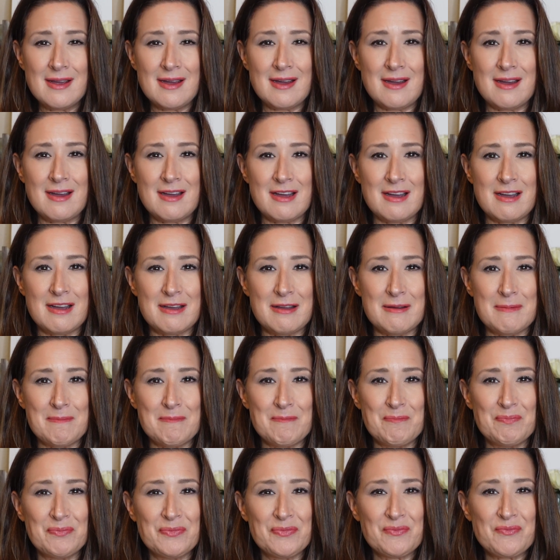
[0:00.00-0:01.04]

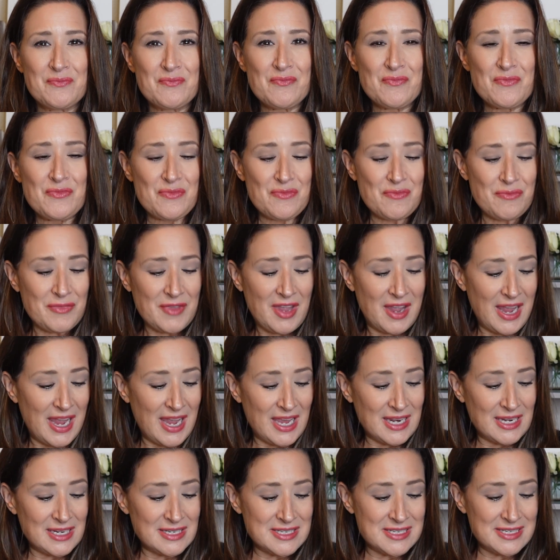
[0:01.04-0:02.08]
Um,
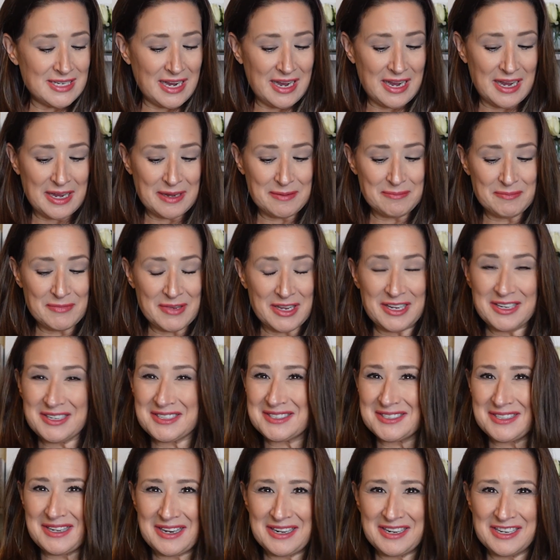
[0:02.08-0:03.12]
and I'm
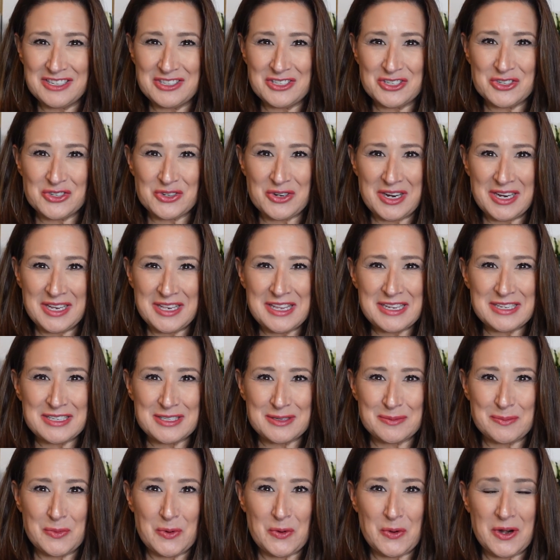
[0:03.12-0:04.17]
excited to try
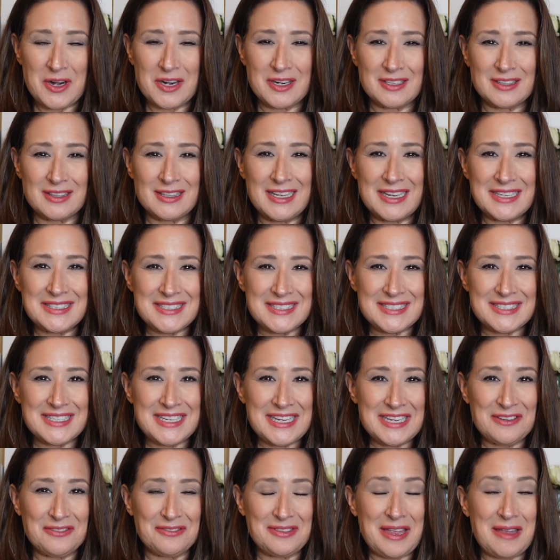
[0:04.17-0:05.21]
these more. Let's
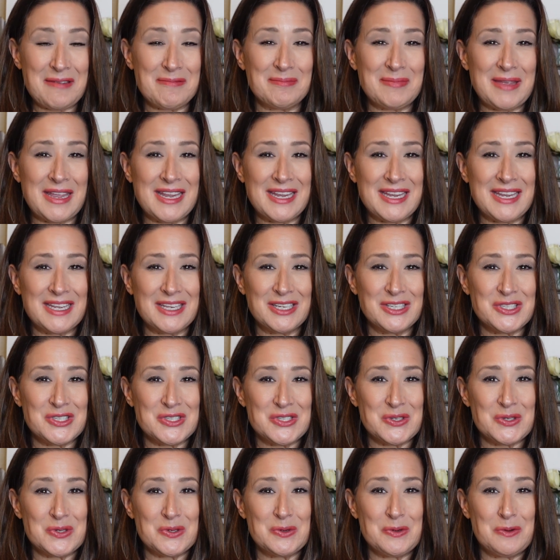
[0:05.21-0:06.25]
see if they make it
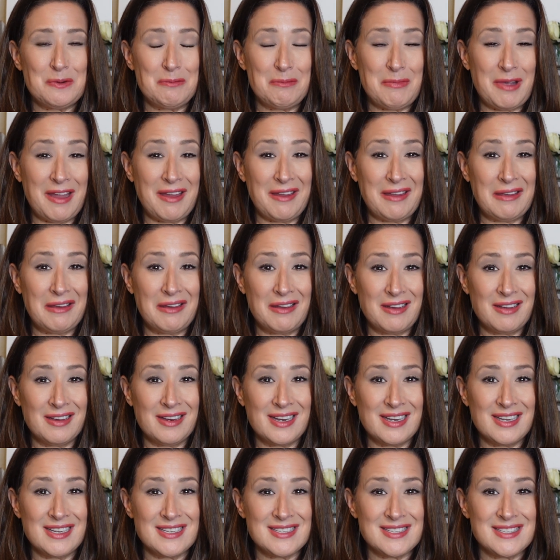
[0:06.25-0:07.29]
to my
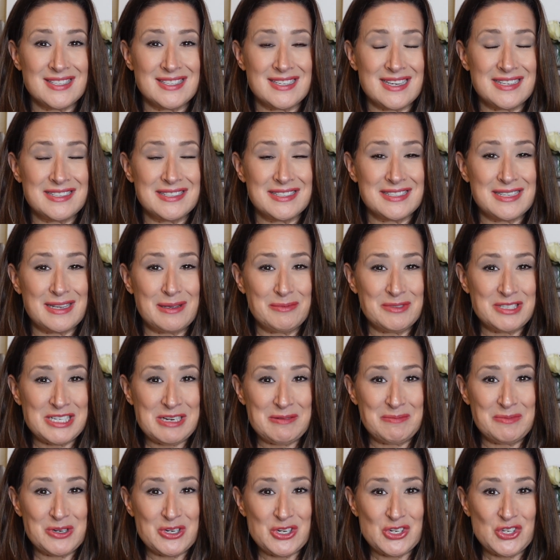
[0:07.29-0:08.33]
August and
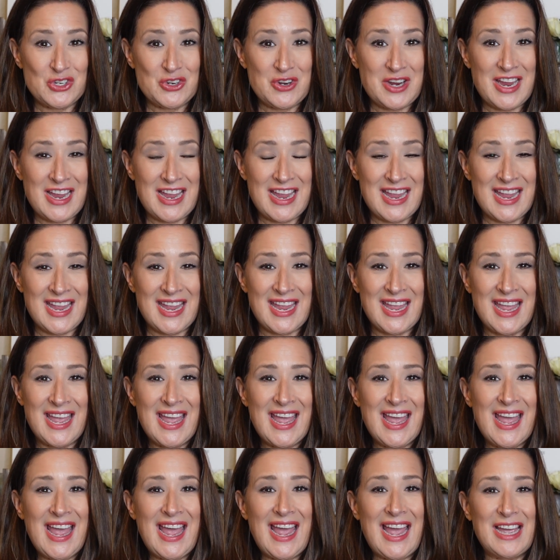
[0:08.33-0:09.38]
September tray,
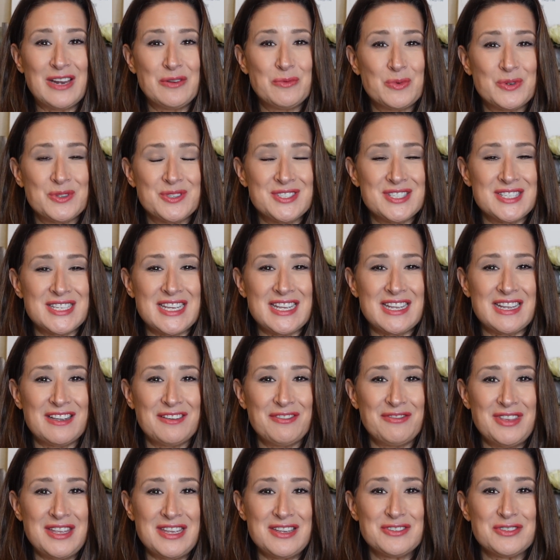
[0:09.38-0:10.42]
and we'll see
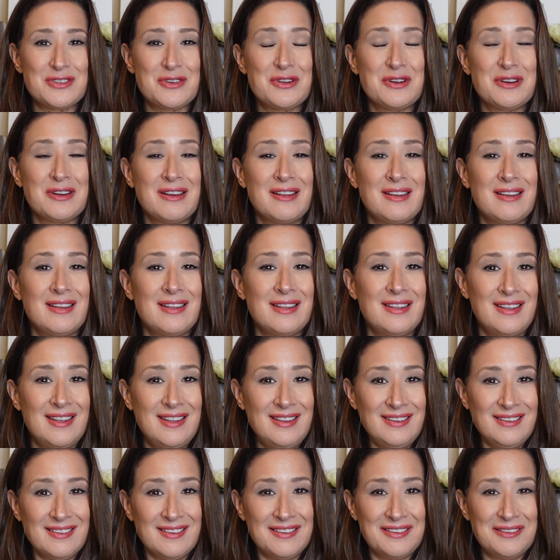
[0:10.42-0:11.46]
if these are a
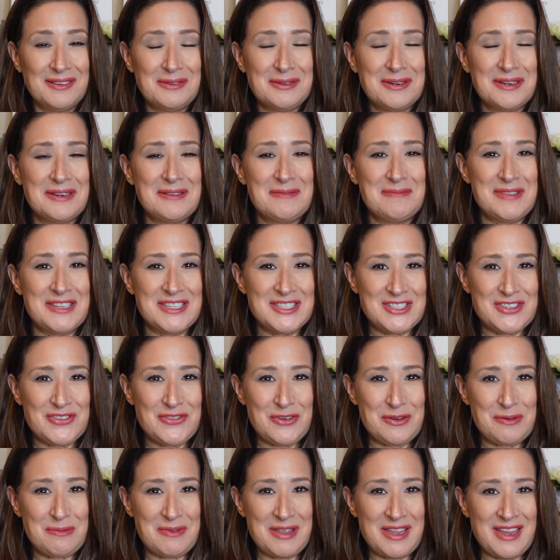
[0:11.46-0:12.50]
hit or a miss
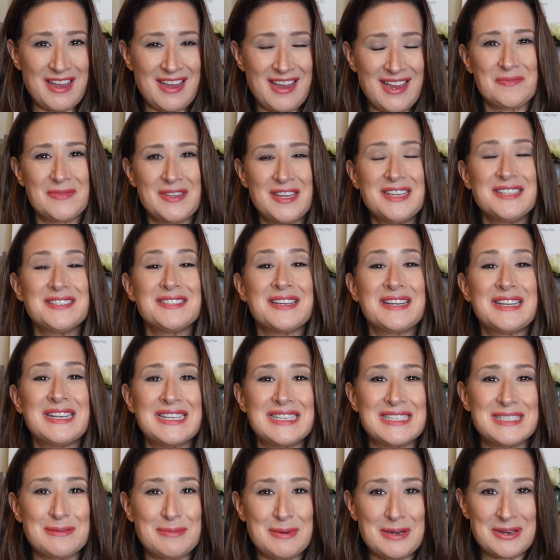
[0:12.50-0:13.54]
for me as I
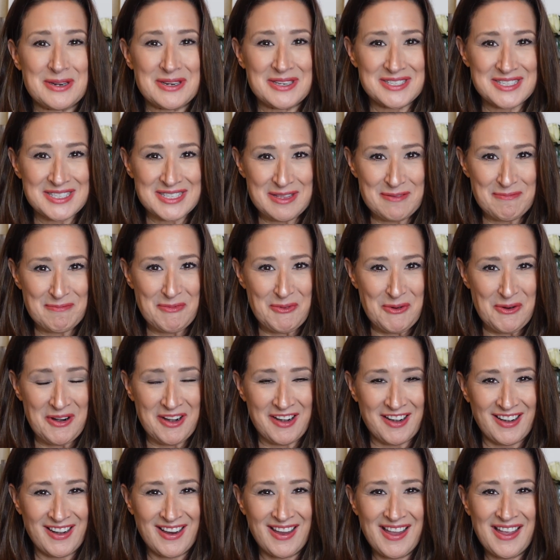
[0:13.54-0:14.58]
experience them
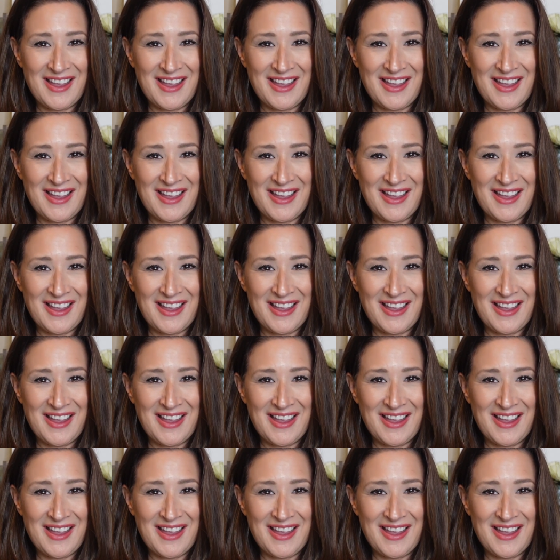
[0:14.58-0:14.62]
more.